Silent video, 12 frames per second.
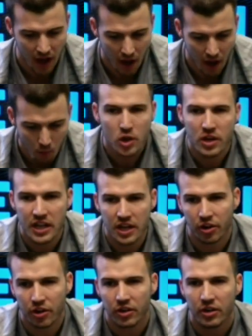I want you to
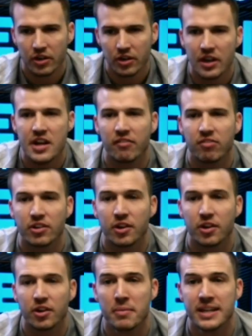hear never
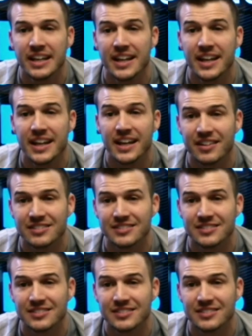call me again.